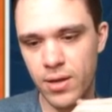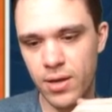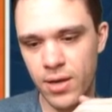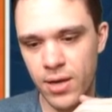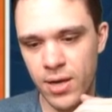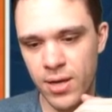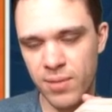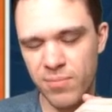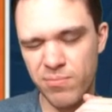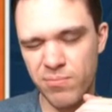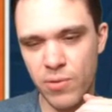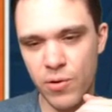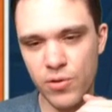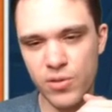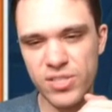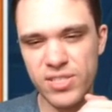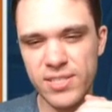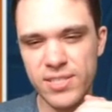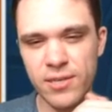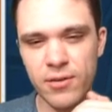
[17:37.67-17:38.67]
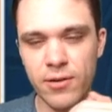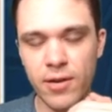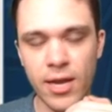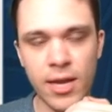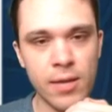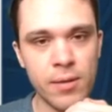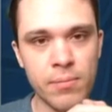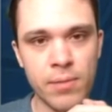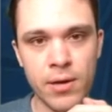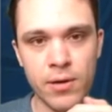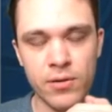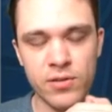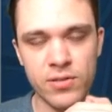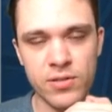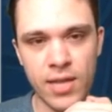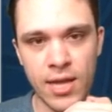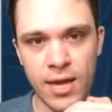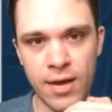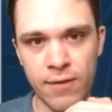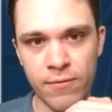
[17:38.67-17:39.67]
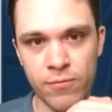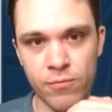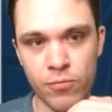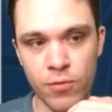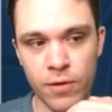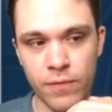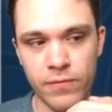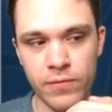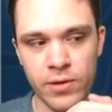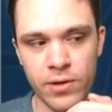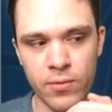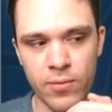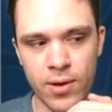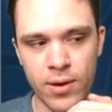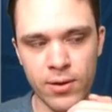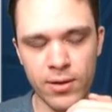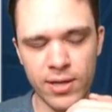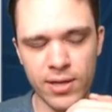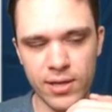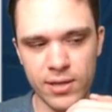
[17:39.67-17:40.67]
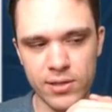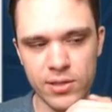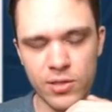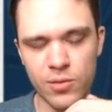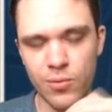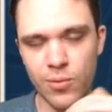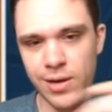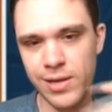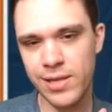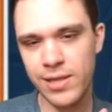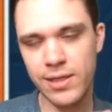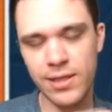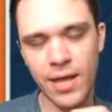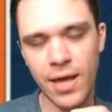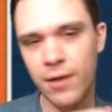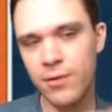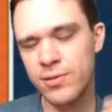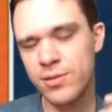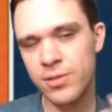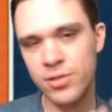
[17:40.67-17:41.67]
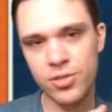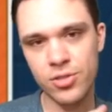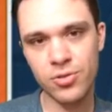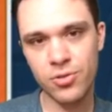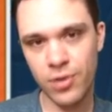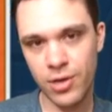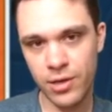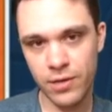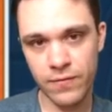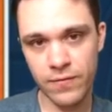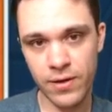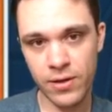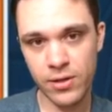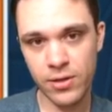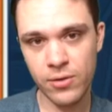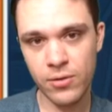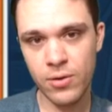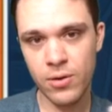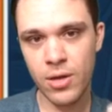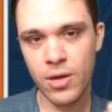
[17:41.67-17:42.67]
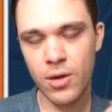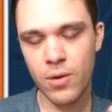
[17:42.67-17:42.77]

Uh, most tier 8 medals have roughly around like a 20,000 strength value,